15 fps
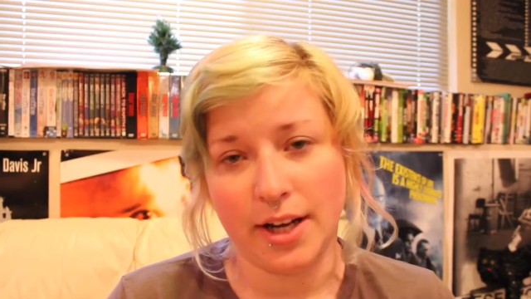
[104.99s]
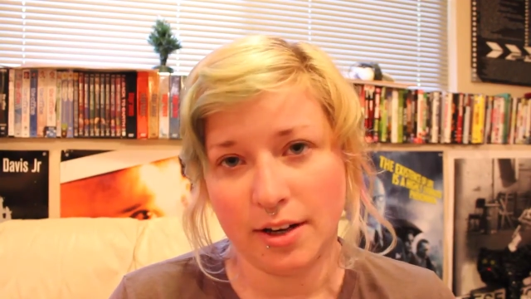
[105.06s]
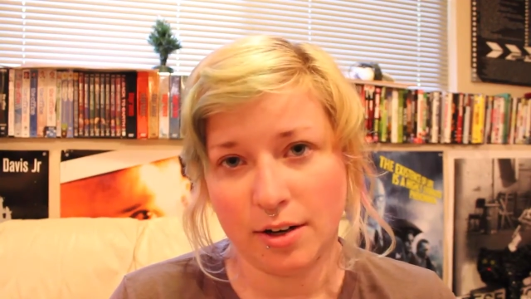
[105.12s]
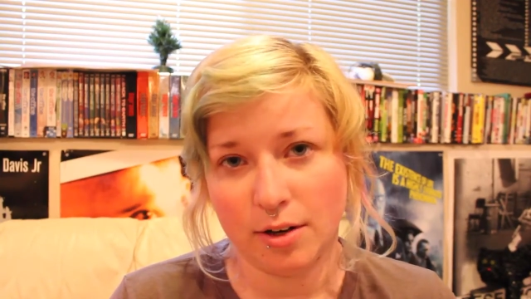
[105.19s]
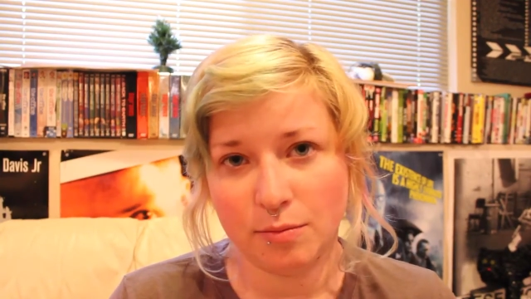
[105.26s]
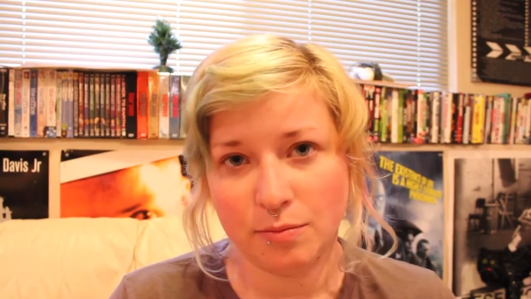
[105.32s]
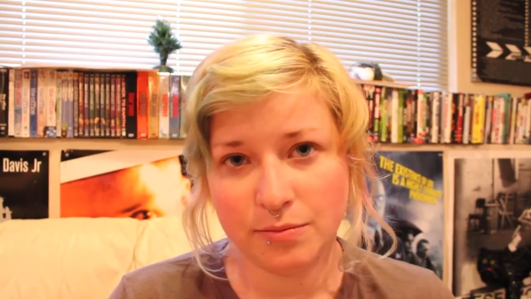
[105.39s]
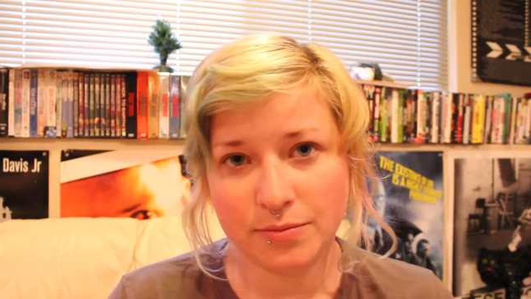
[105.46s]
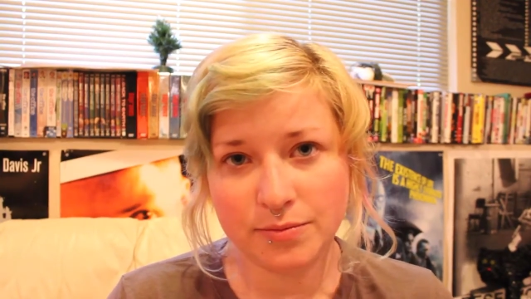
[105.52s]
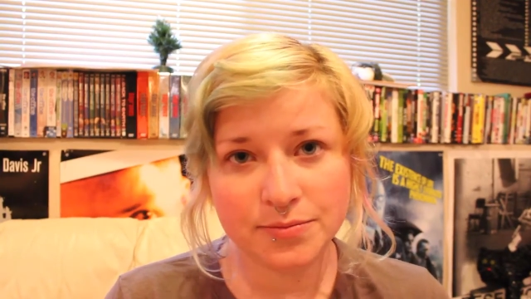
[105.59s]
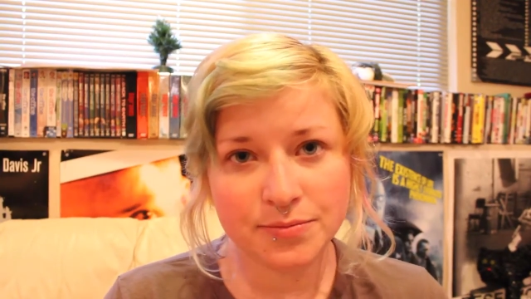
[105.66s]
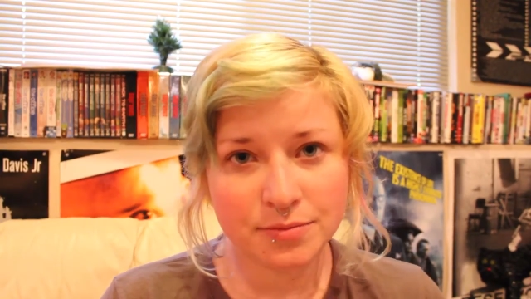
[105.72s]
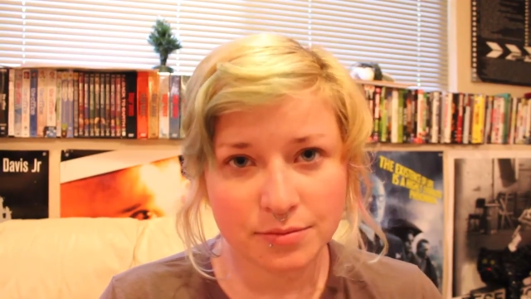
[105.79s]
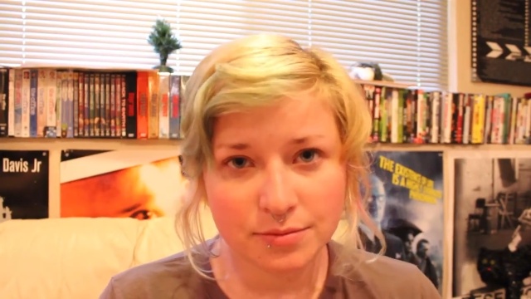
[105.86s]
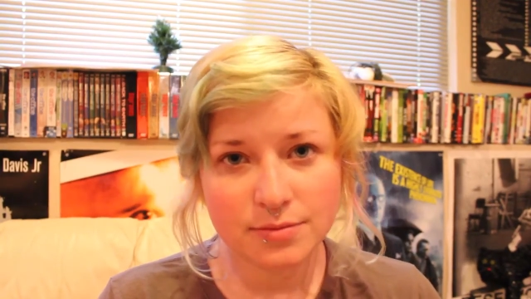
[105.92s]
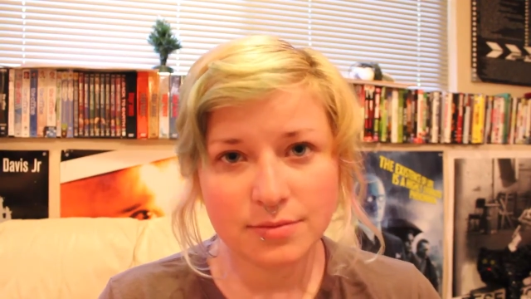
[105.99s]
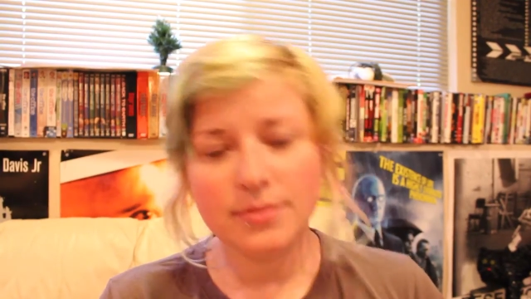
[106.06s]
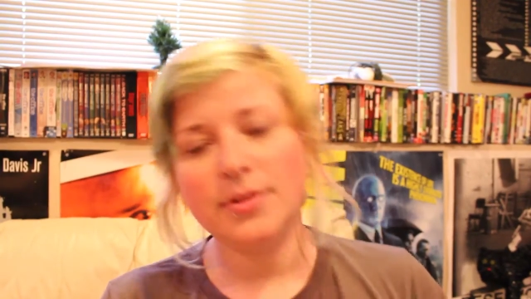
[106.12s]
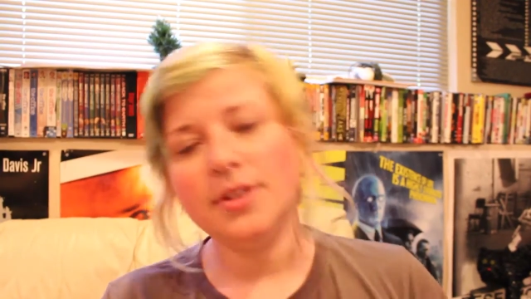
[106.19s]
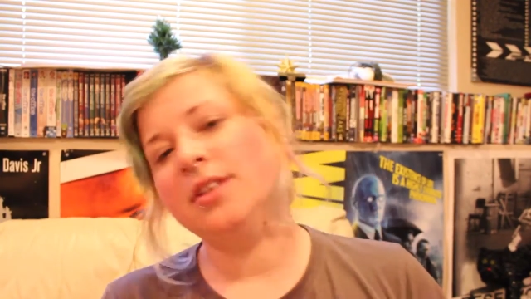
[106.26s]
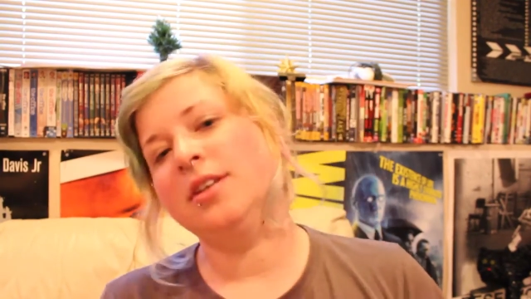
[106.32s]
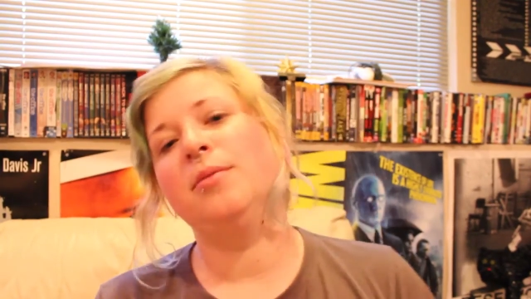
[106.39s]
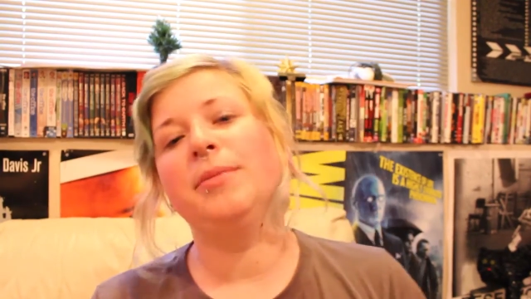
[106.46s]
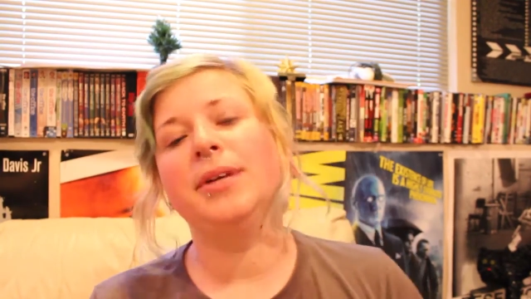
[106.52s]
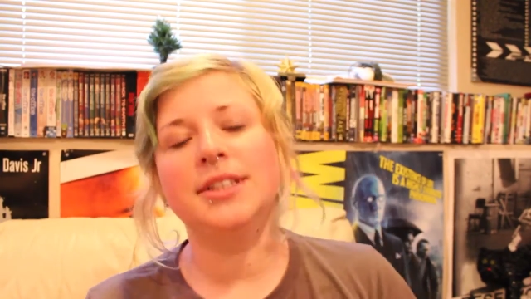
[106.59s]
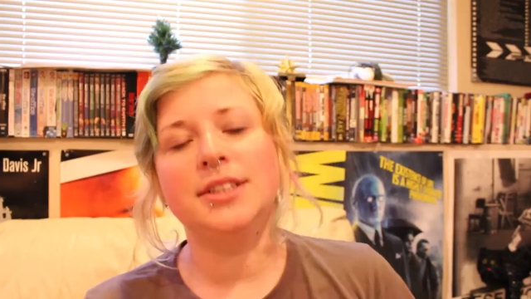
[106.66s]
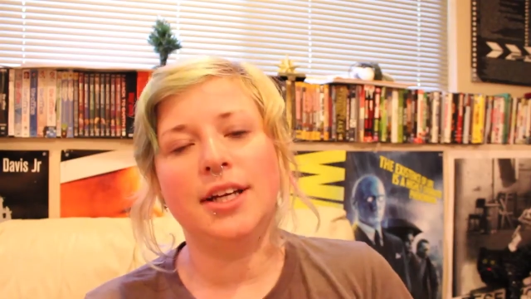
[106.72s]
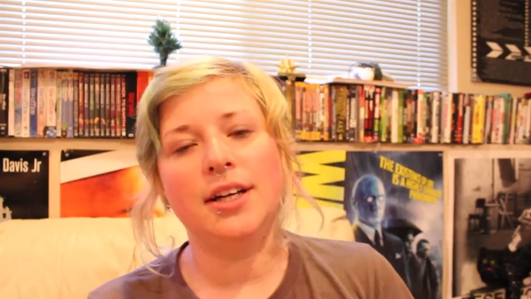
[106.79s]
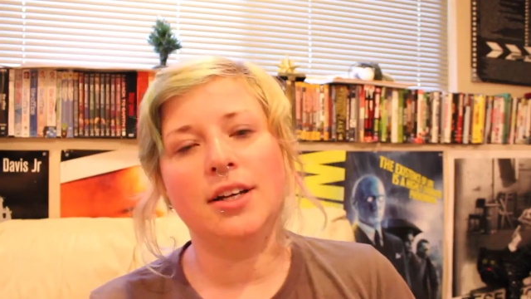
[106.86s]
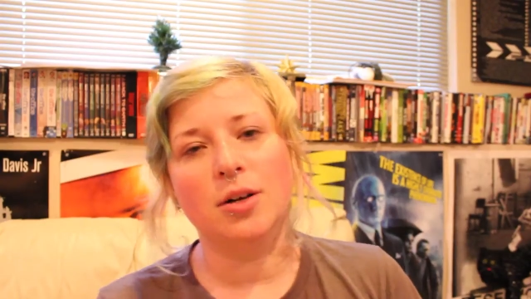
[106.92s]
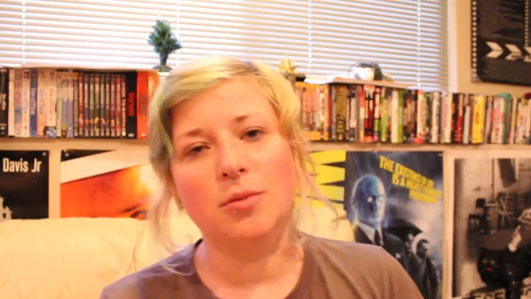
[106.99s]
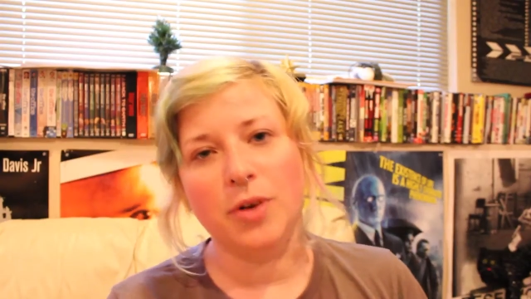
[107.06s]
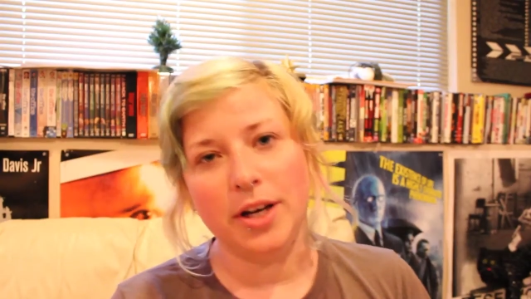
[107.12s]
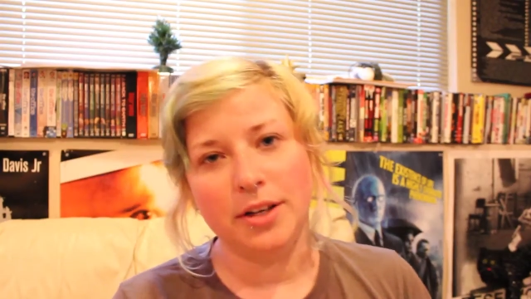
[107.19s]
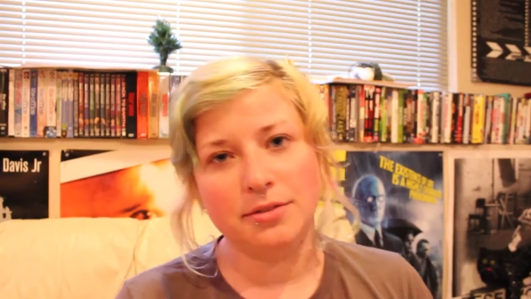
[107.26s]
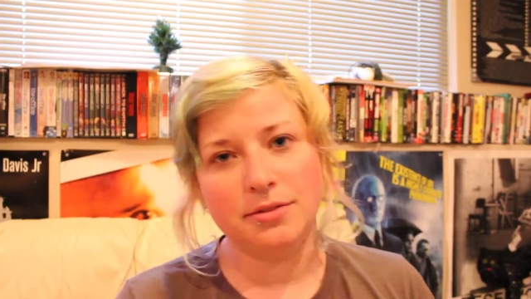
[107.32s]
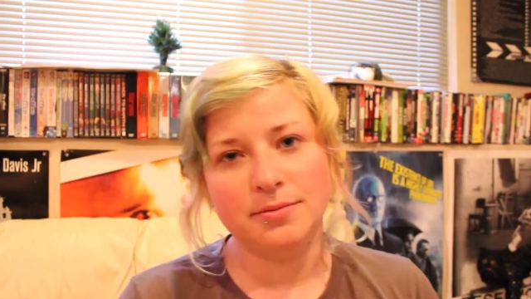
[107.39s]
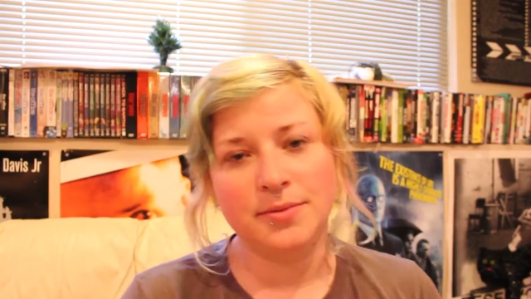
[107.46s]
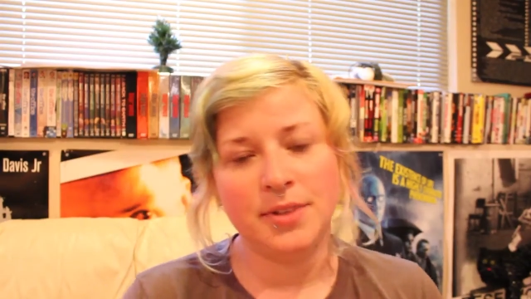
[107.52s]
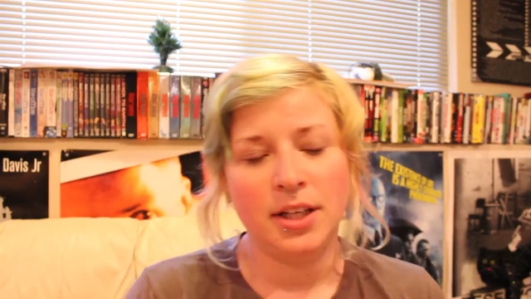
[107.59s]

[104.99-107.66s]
at home and be a stay-at-home wife.